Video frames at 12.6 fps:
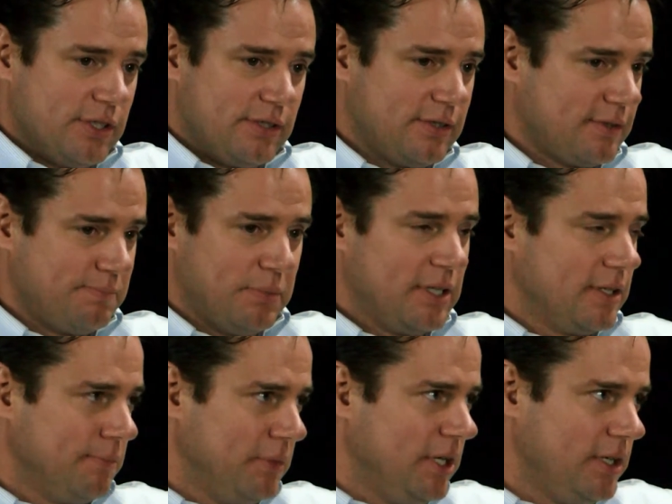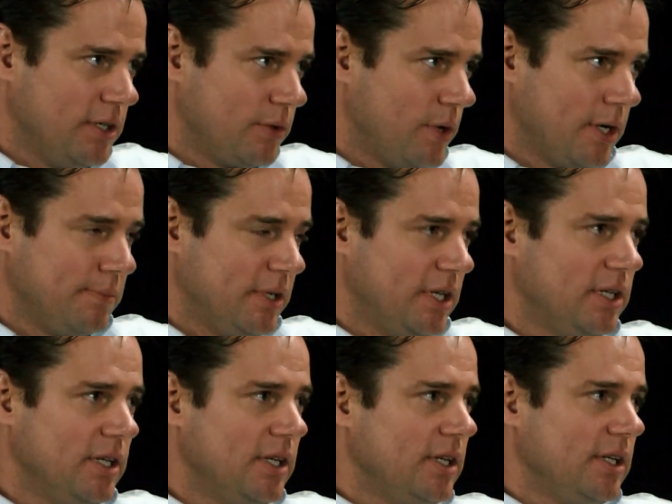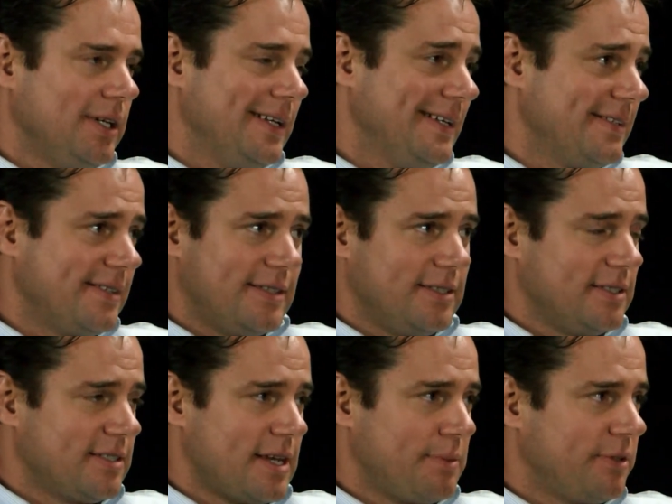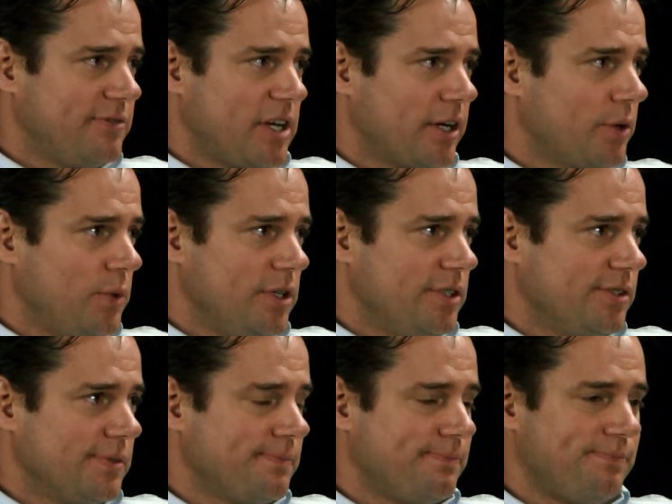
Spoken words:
that's been in the media quite a bit is the example of Tiger Woods.